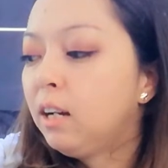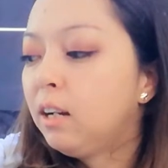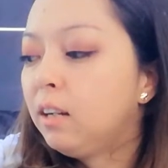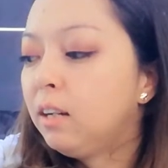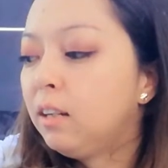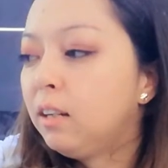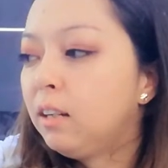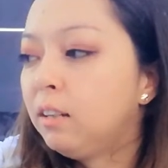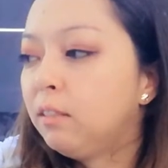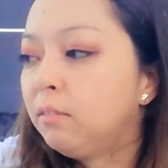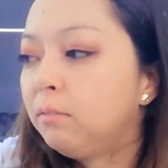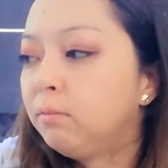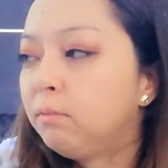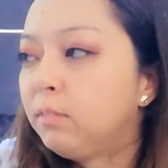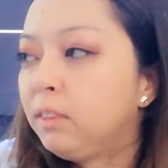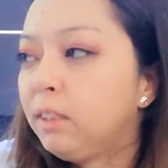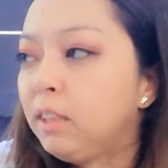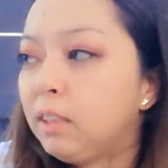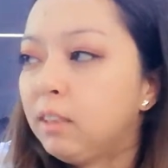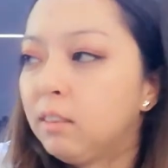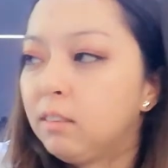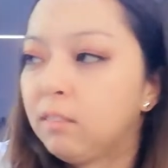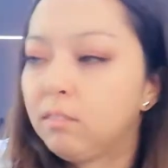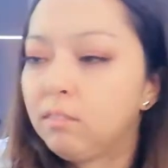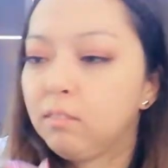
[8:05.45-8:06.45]
Yeah,
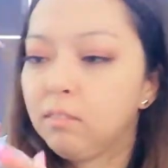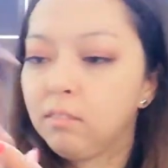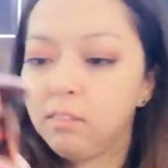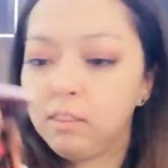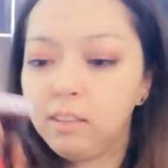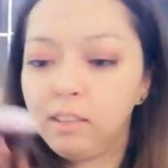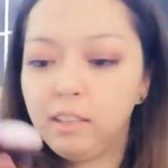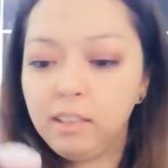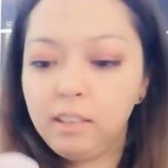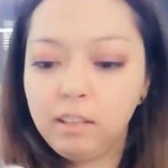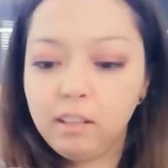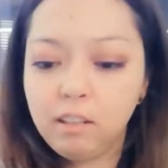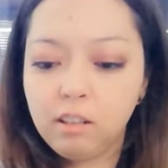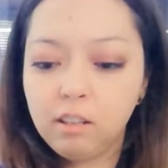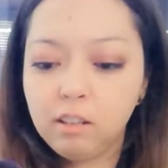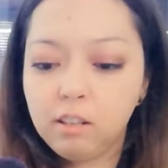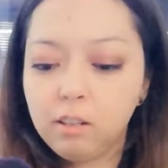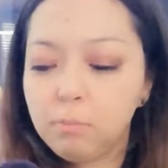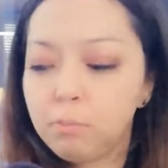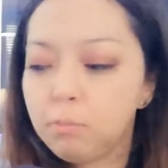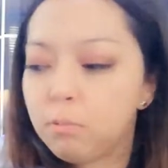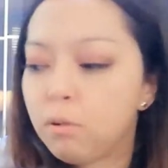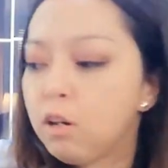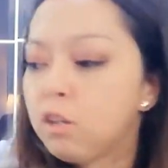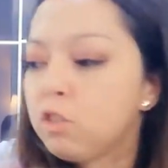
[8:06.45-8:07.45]
there are the
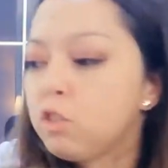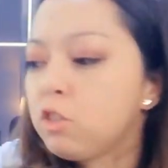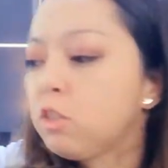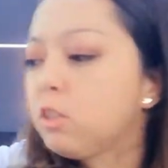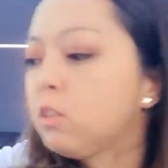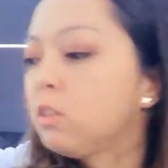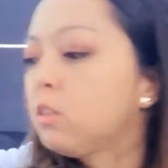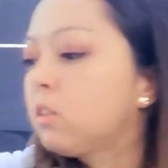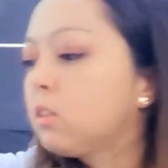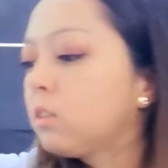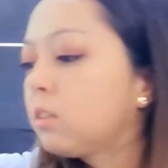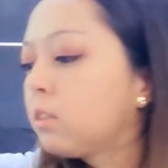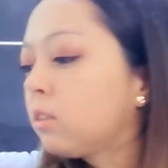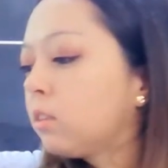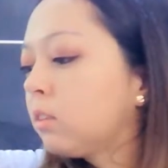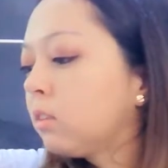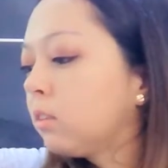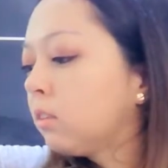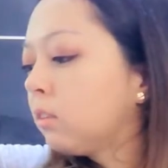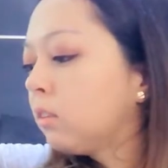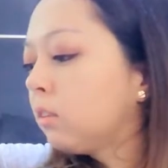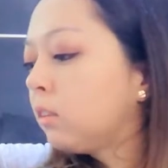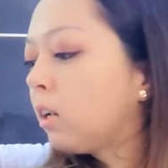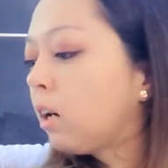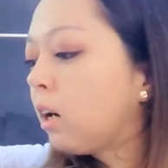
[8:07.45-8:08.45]
brushes.
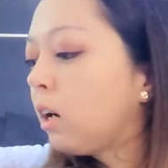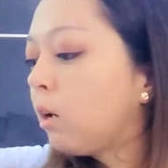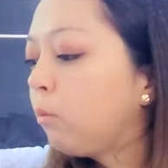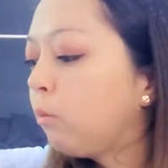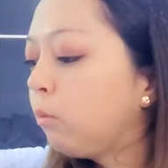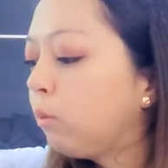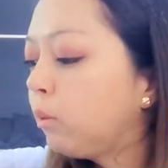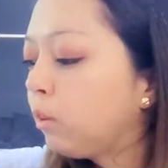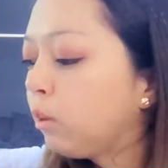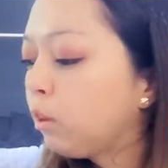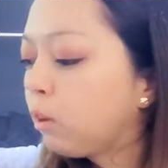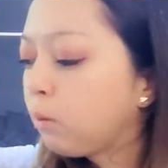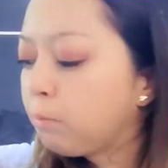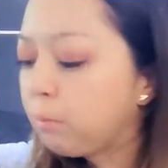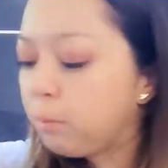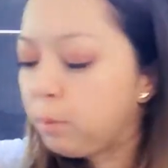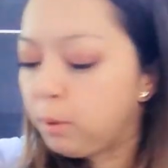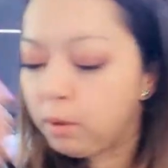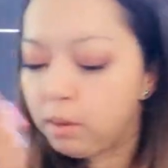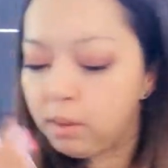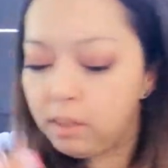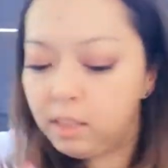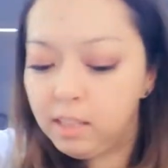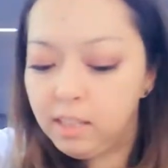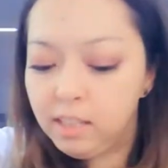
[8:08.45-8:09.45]
I will not put
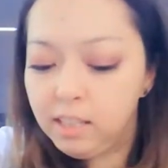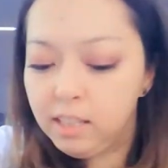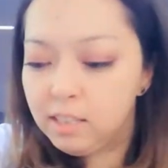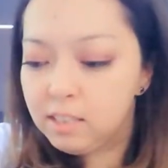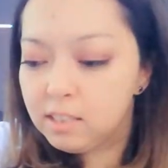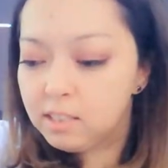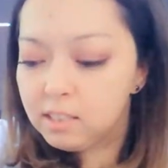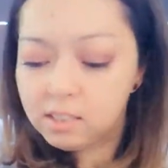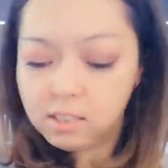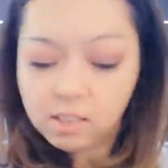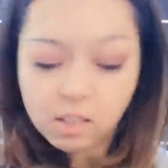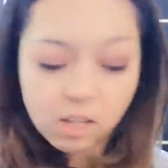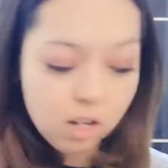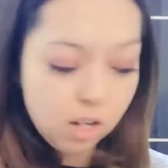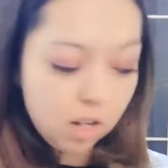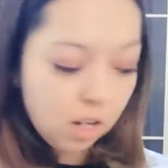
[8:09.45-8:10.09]
these